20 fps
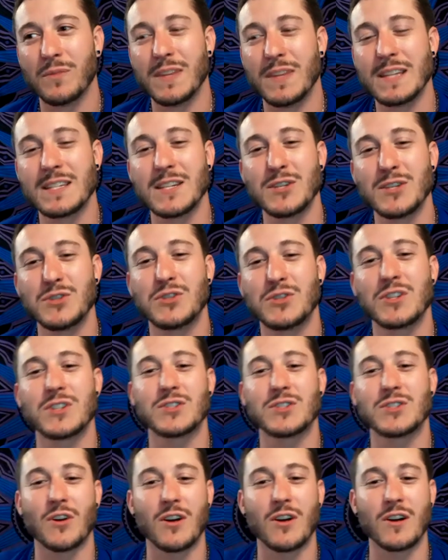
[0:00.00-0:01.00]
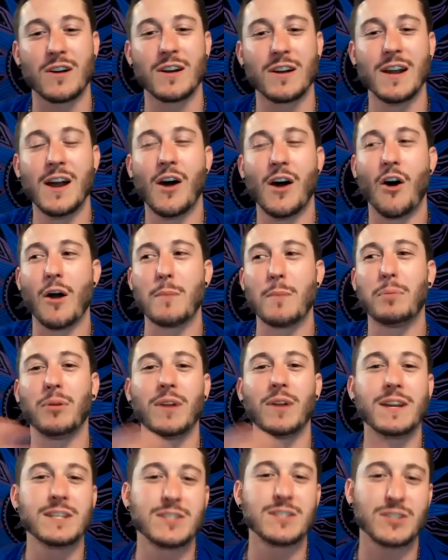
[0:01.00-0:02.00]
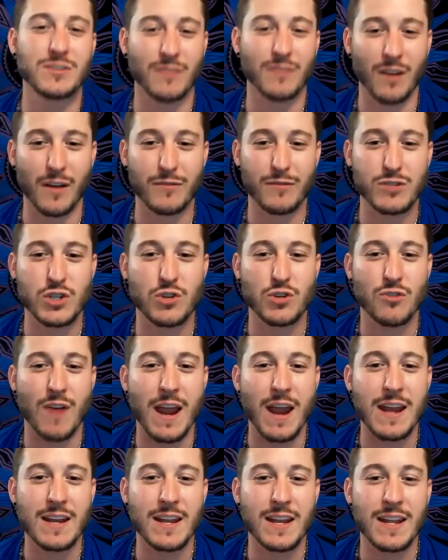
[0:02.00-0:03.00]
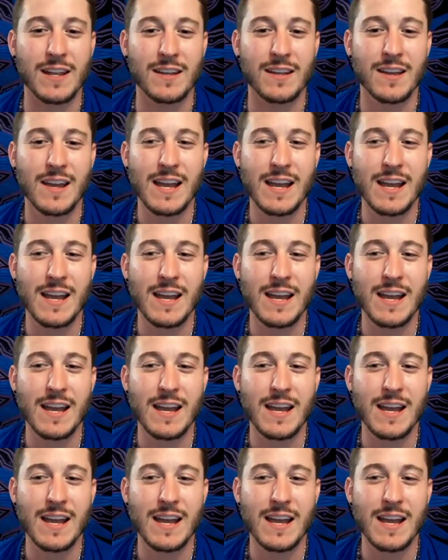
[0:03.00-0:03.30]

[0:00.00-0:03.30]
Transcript: is just our place of training